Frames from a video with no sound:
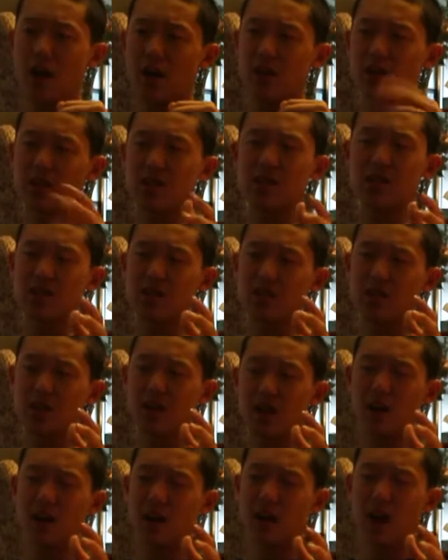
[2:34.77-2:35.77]
This is,
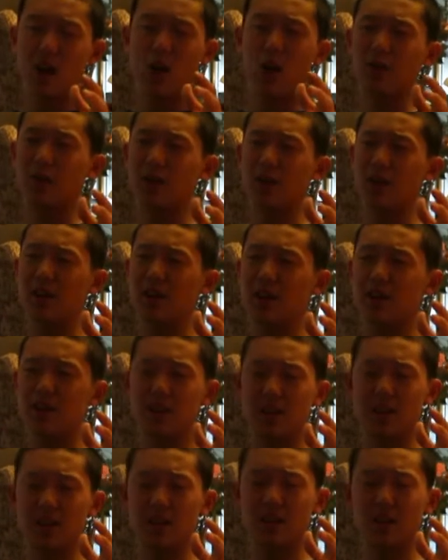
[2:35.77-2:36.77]
uh, however,
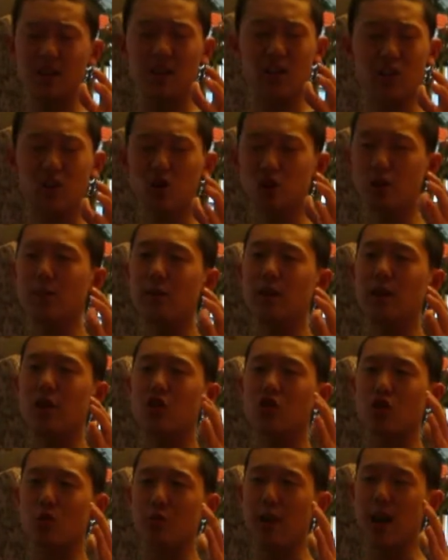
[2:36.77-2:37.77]
it's extremely
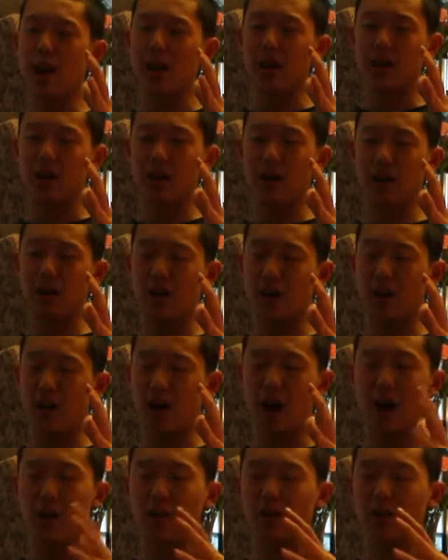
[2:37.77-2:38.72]
dramatic, uh,